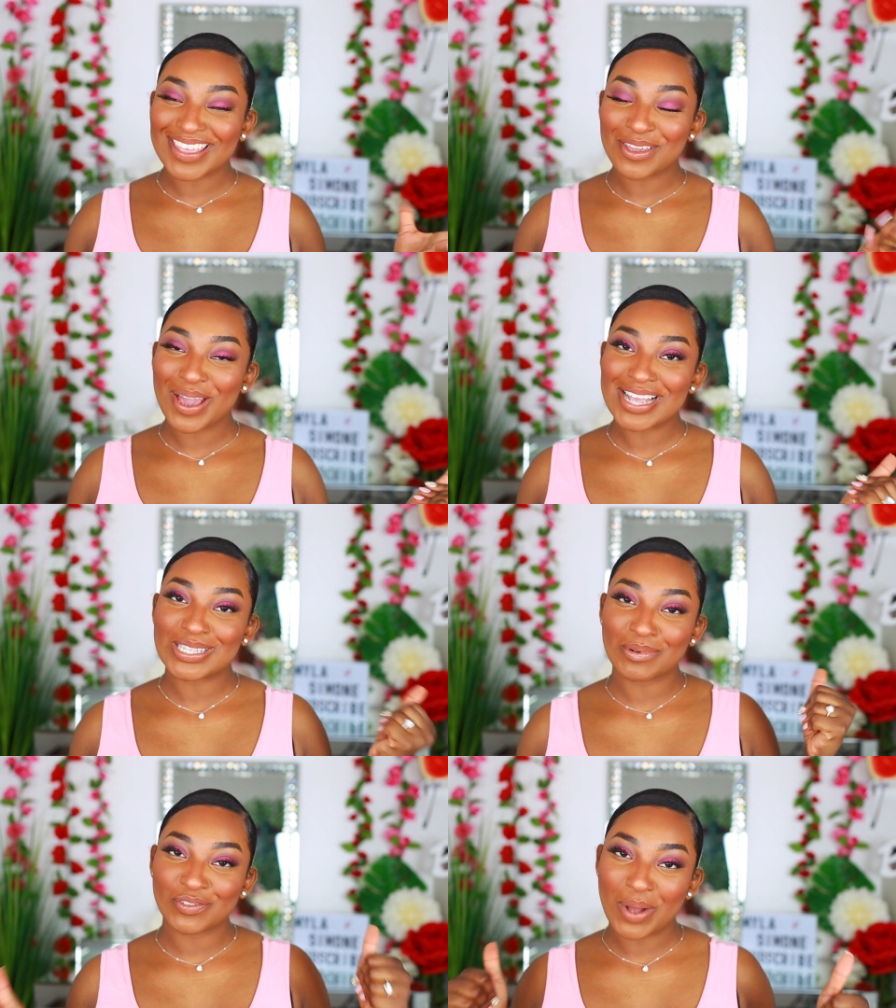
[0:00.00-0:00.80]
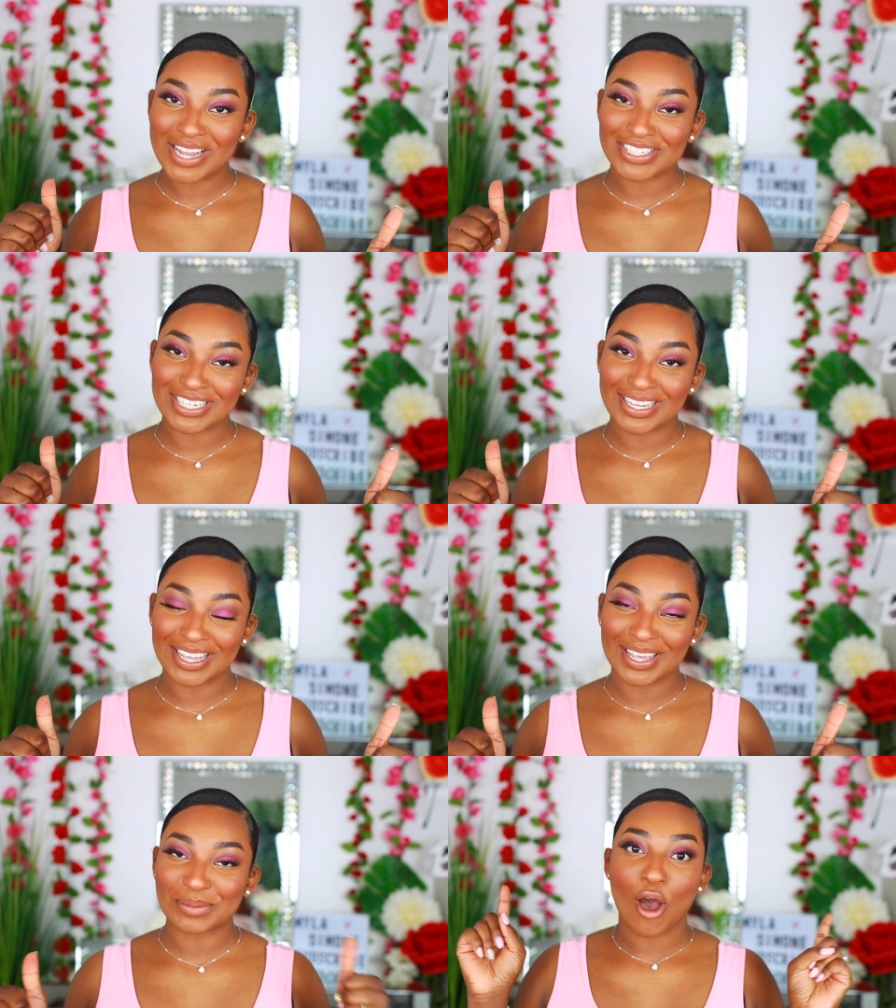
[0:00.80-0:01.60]
Thank you guys so much for
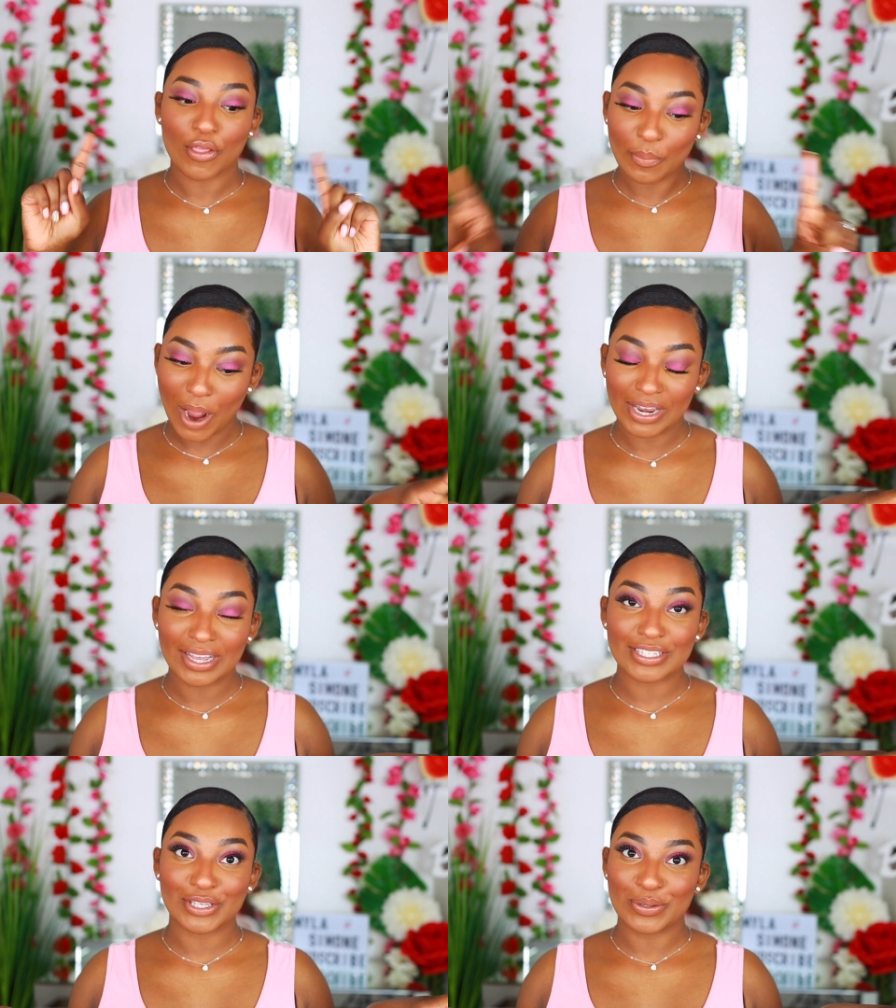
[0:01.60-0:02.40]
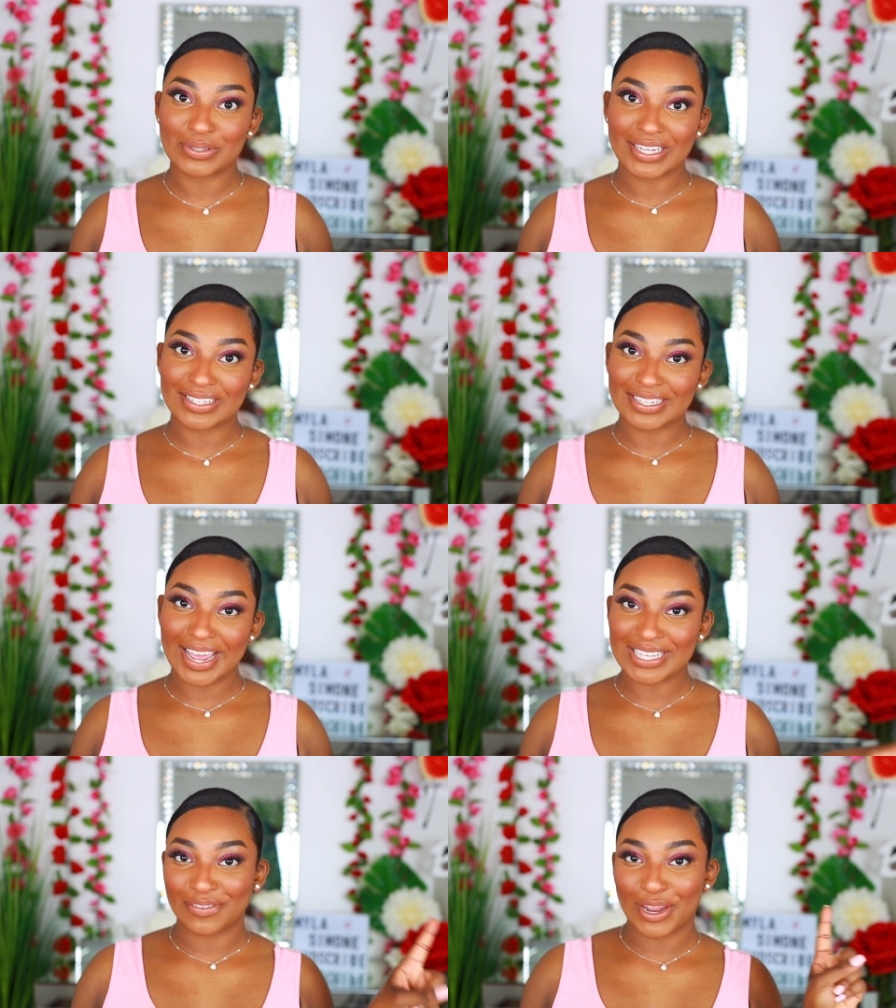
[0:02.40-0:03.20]
watching. All the products used in
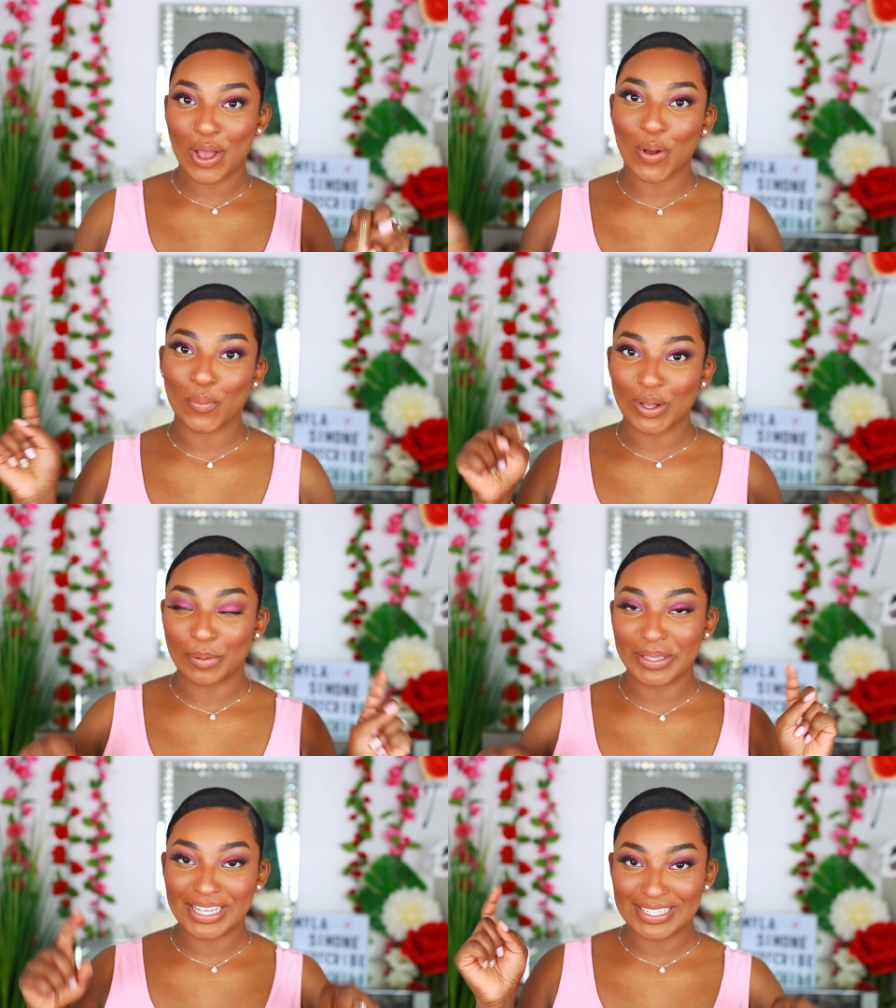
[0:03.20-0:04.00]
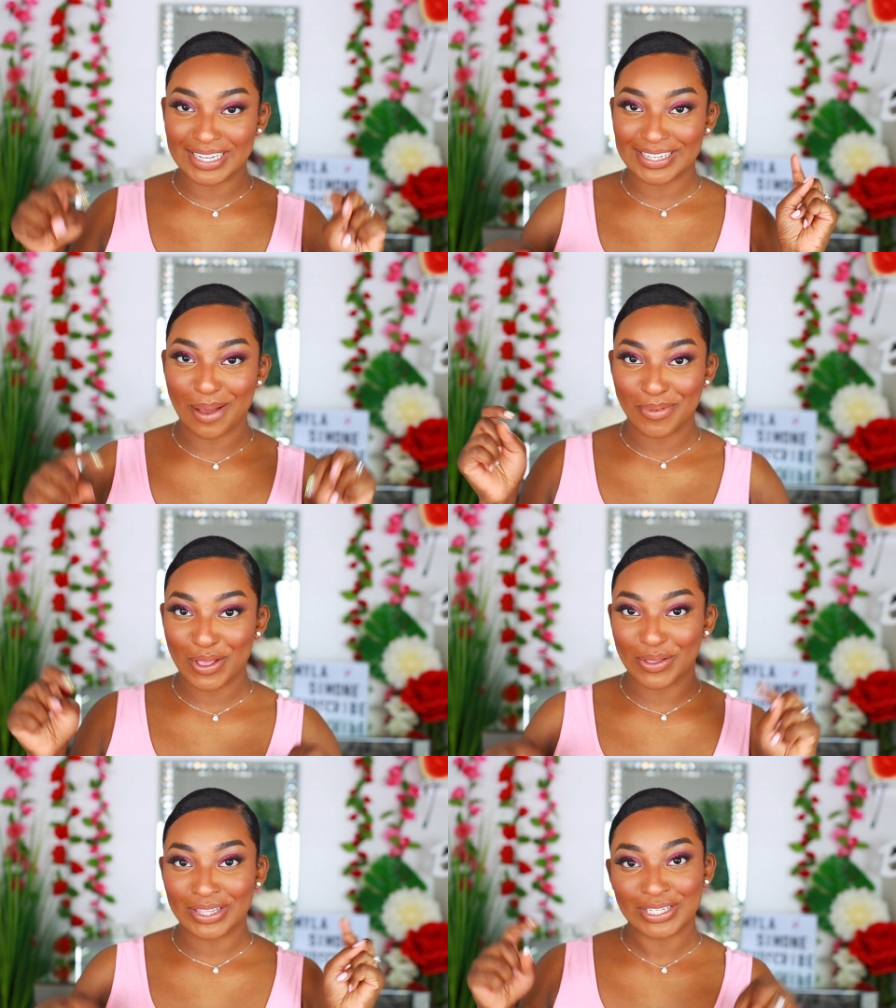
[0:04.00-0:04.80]
today's video will be listed down
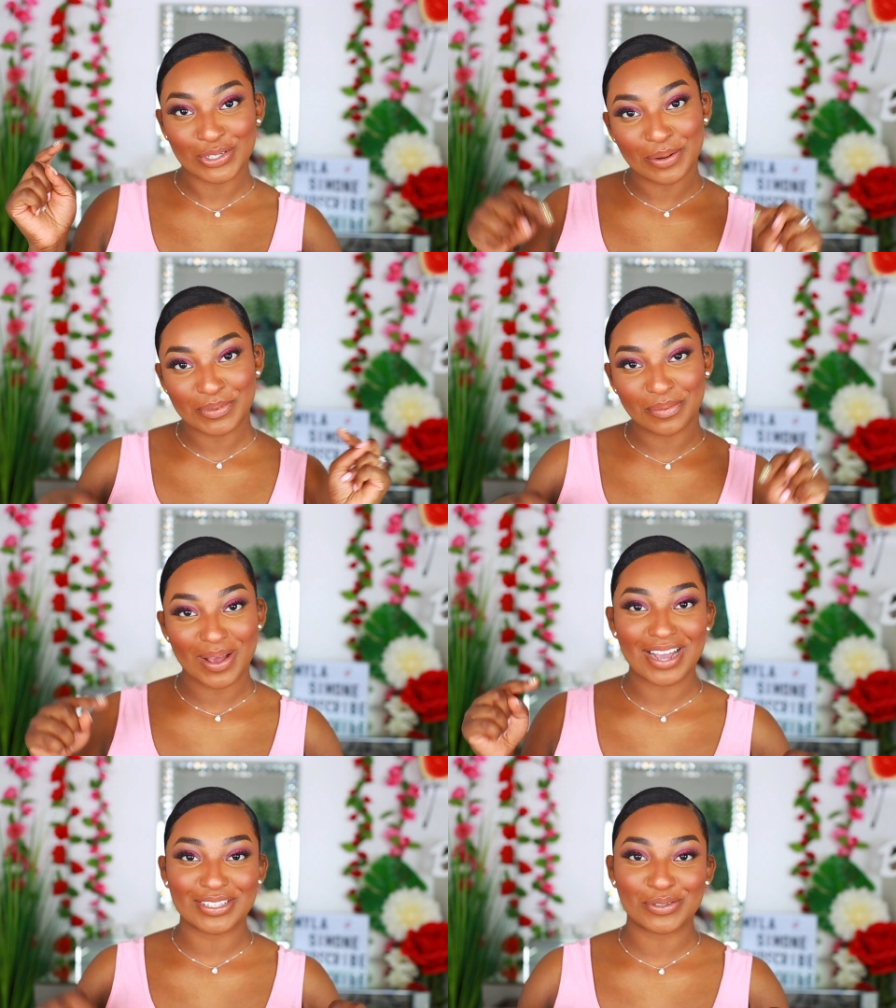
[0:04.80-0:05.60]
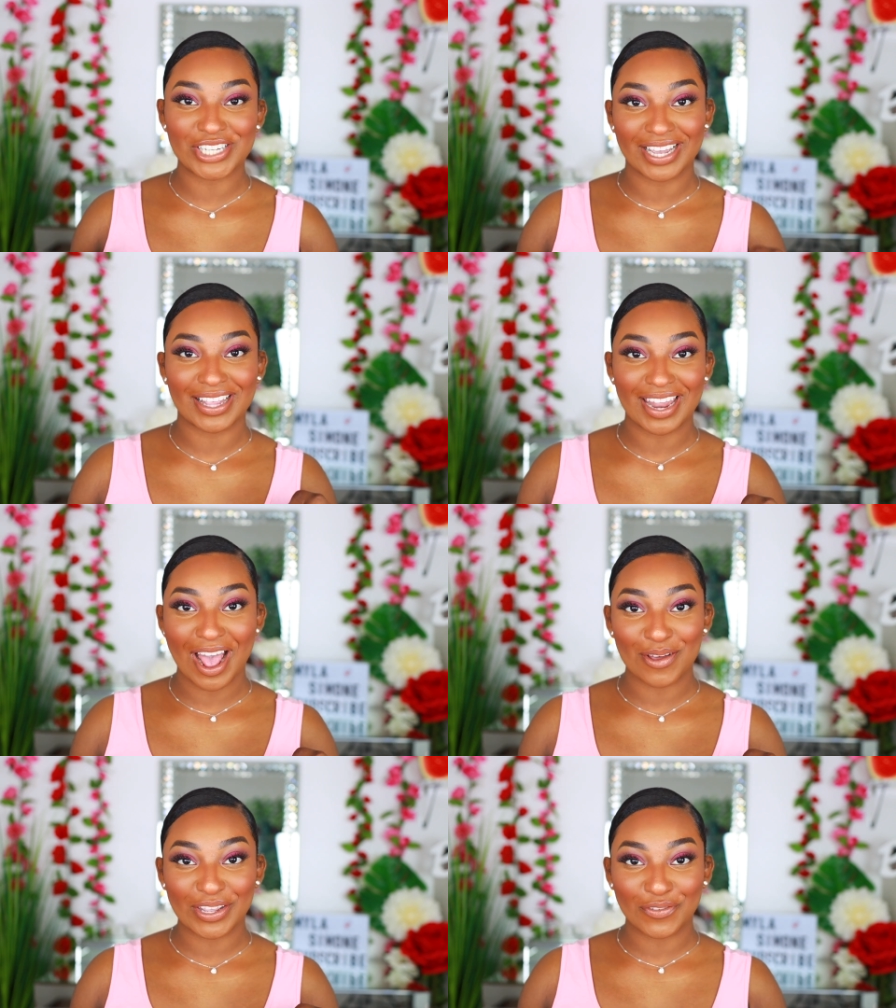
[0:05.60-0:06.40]
below in the description box, so check that
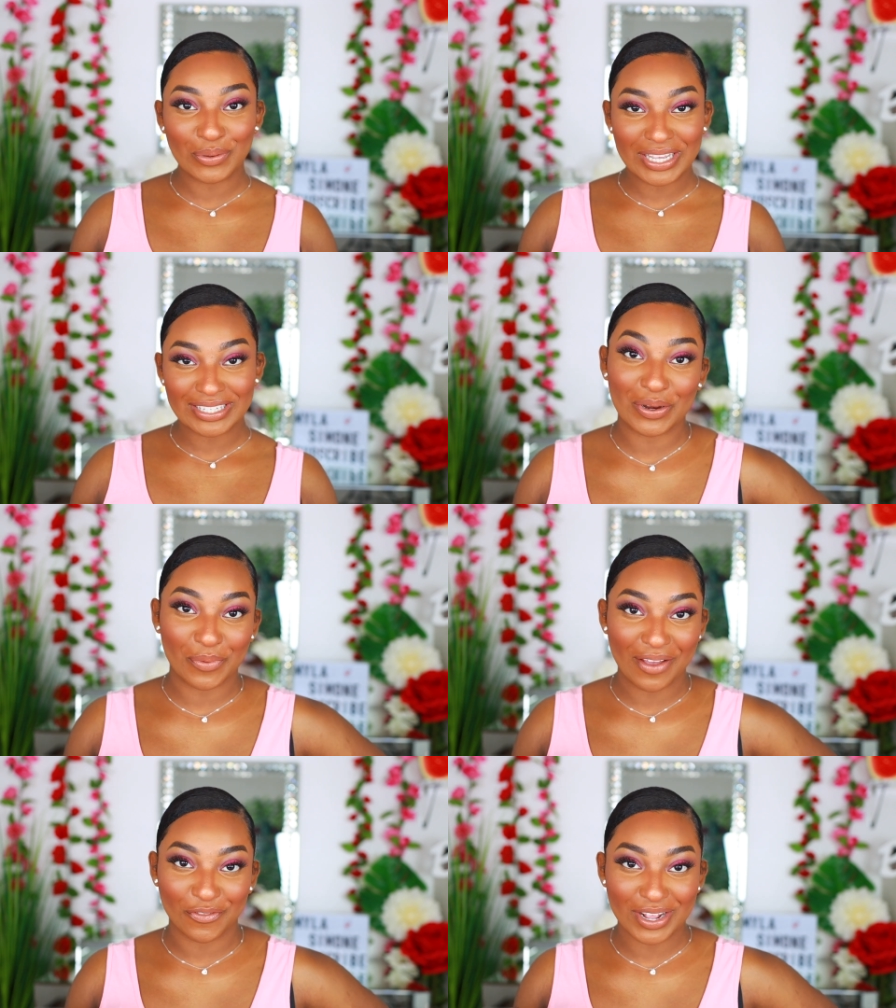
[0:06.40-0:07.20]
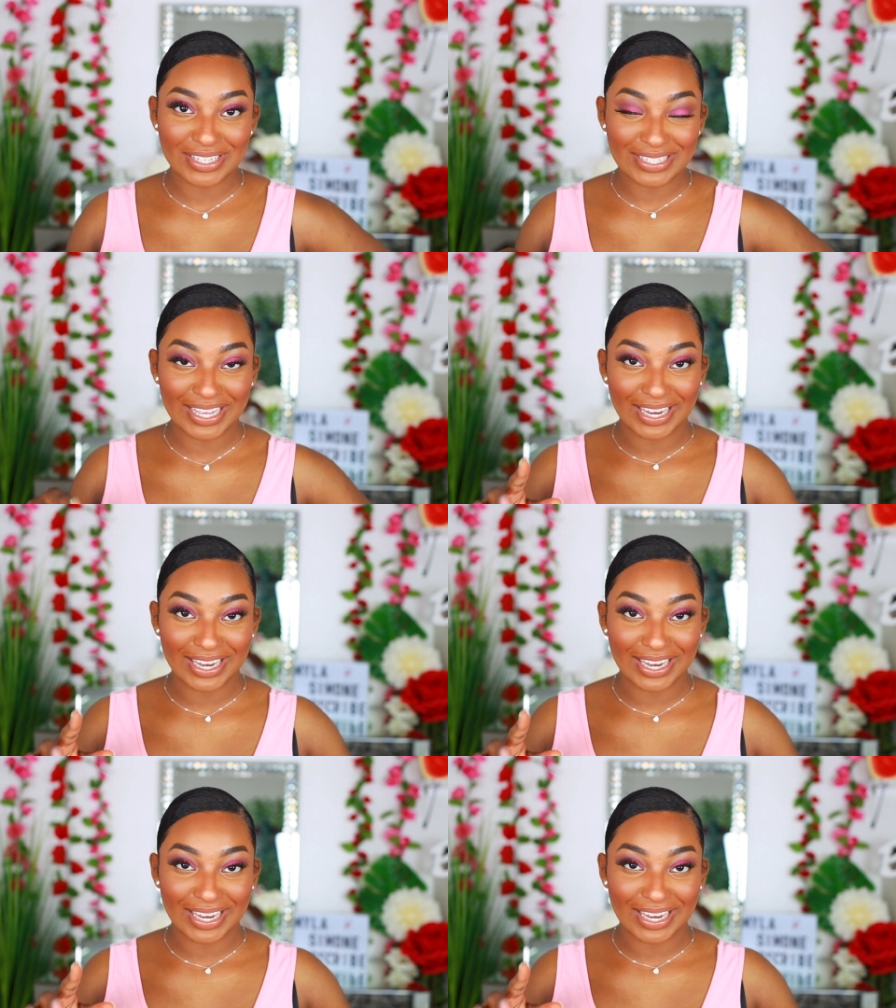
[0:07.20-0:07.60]
out if you need a reference to